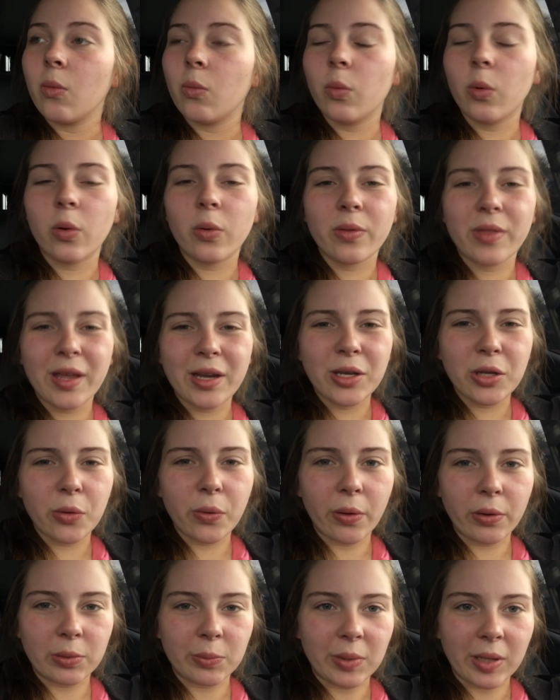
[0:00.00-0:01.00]
Well, they knew
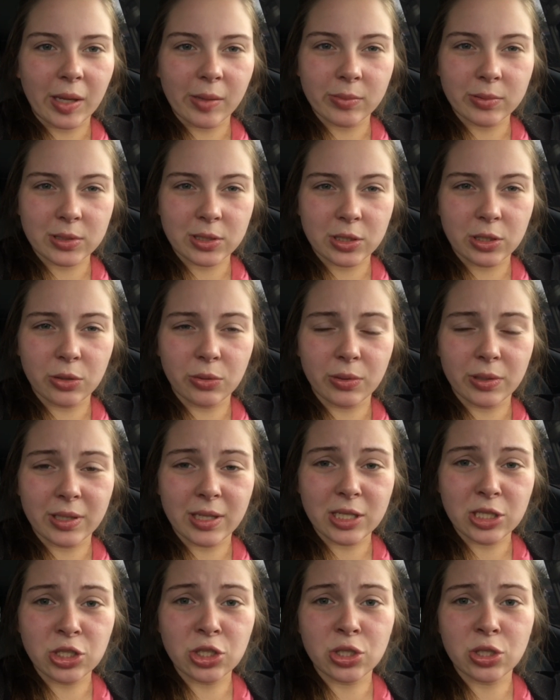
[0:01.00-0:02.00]
I would be able to do it.
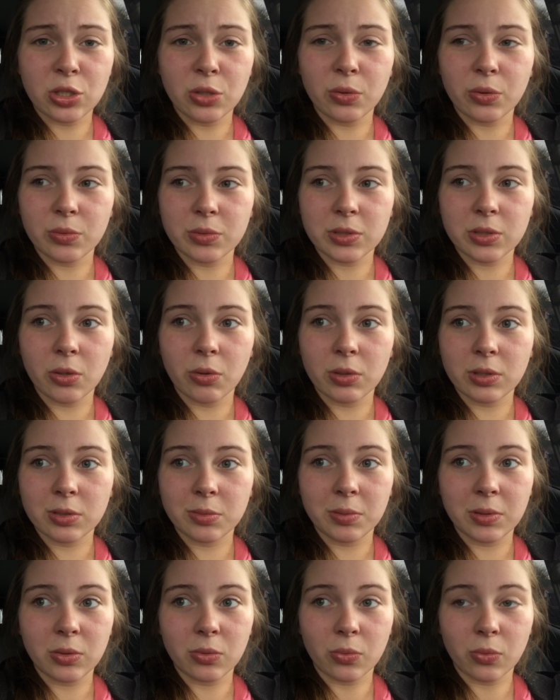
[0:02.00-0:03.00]
They just knew it was going
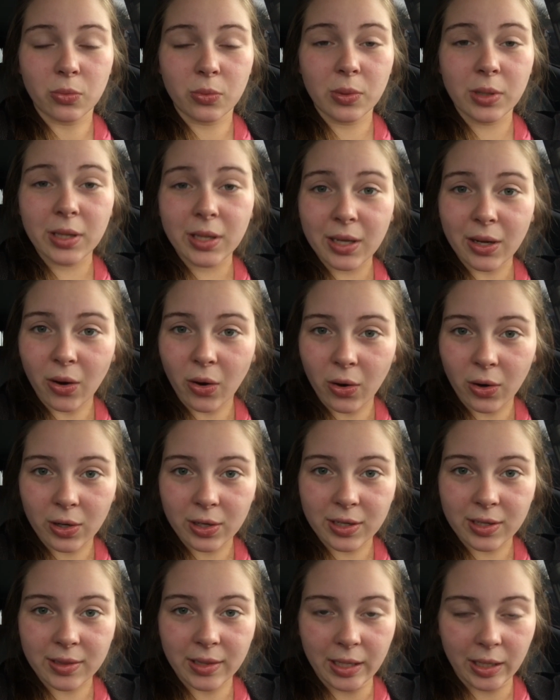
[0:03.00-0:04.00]
to be really
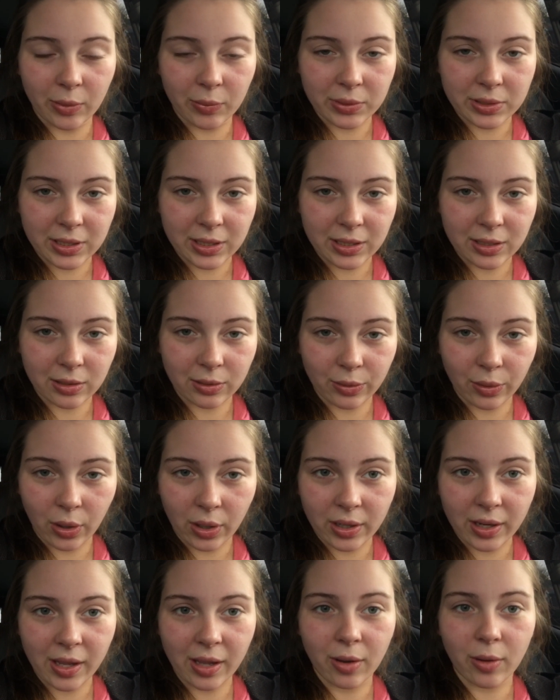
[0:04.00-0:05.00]
hard and that I would need a
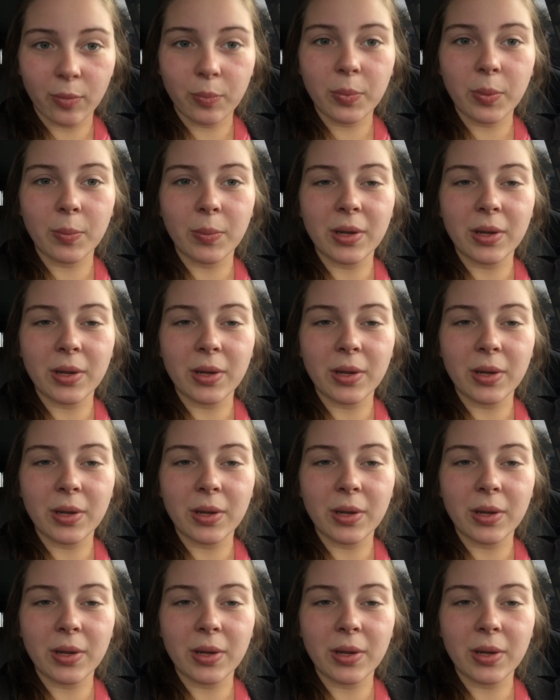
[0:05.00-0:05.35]
lot of help.